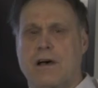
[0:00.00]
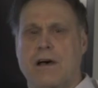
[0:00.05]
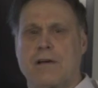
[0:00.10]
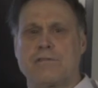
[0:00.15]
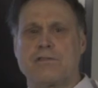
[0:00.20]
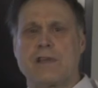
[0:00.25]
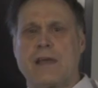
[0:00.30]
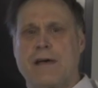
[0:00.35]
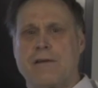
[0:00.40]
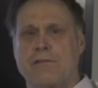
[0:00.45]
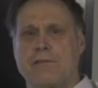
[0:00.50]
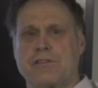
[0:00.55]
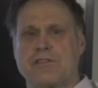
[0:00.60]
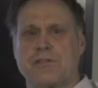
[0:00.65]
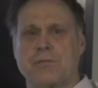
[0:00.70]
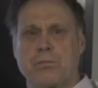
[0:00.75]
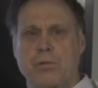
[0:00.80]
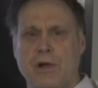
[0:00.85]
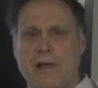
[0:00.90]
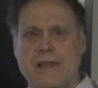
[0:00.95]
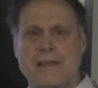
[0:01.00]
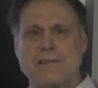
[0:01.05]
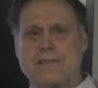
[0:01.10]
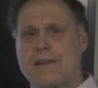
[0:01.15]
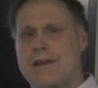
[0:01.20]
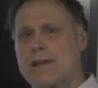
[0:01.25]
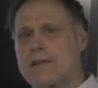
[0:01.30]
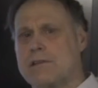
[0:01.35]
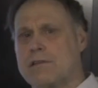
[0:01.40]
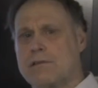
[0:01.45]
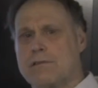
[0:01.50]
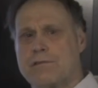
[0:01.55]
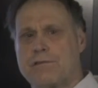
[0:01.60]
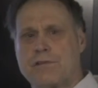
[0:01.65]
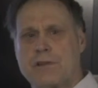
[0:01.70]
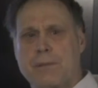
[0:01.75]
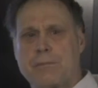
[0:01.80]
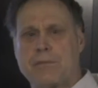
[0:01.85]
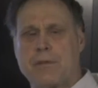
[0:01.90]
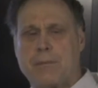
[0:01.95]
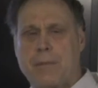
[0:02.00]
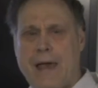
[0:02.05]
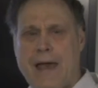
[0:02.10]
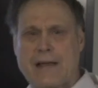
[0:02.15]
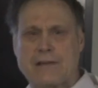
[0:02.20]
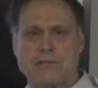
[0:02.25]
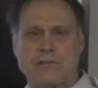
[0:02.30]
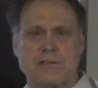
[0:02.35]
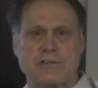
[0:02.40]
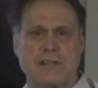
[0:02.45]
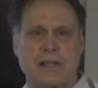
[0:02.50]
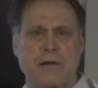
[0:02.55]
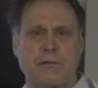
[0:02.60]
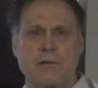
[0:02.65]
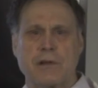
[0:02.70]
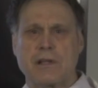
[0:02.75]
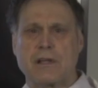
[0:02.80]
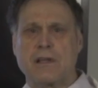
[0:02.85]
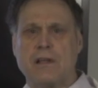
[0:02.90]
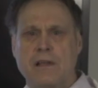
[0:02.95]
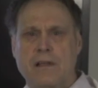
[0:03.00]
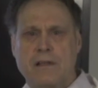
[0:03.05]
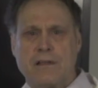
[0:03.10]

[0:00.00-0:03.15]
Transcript: if you have springs in it, you flip the mattress every